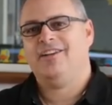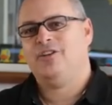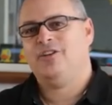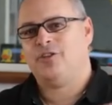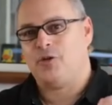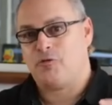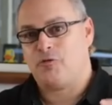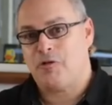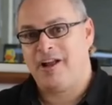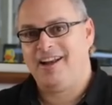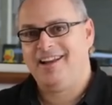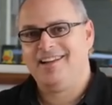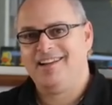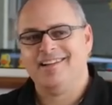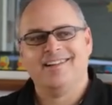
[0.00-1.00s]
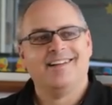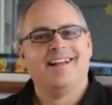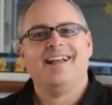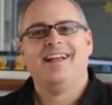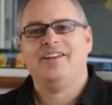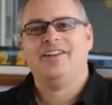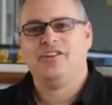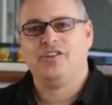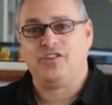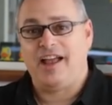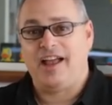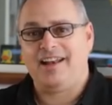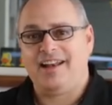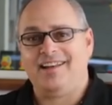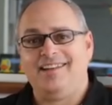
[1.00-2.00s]
So ready,
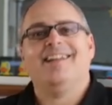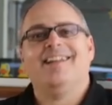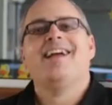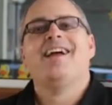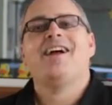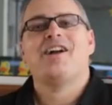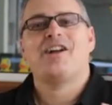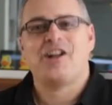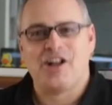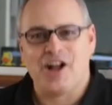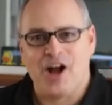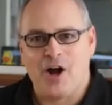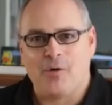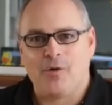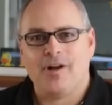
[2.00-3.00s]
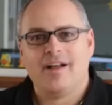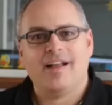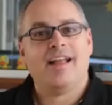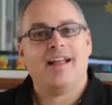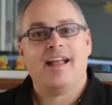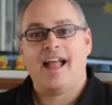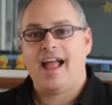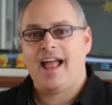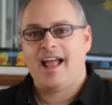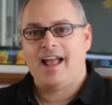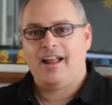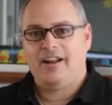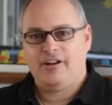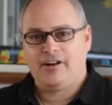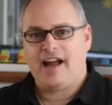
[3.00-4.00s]
set, go.
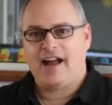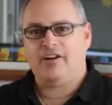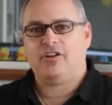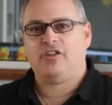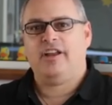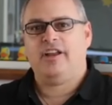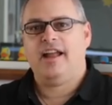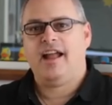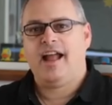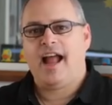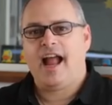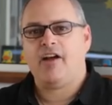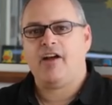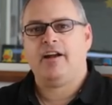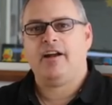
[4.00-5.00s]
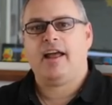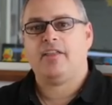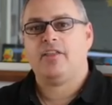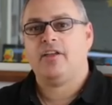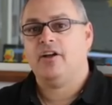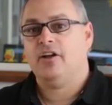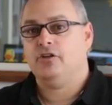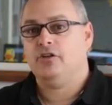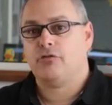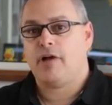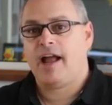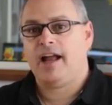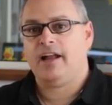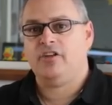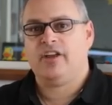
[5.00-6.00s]
Galaxy, Aradeath,
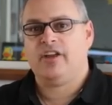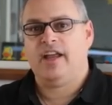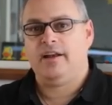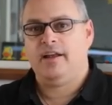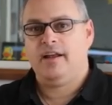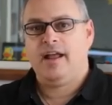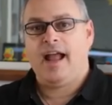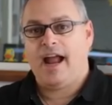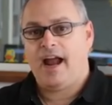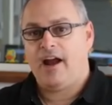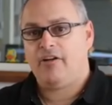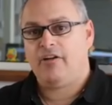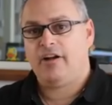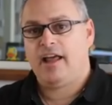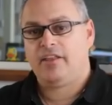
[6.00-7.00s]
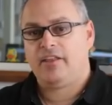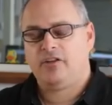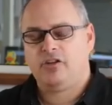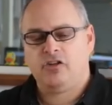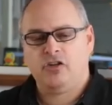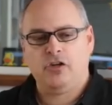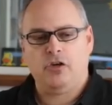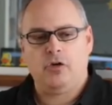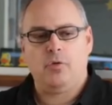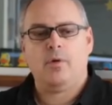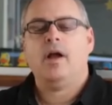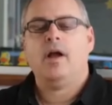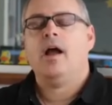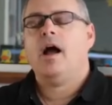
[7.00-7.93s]
Dragon's Gate, Aradeath 2,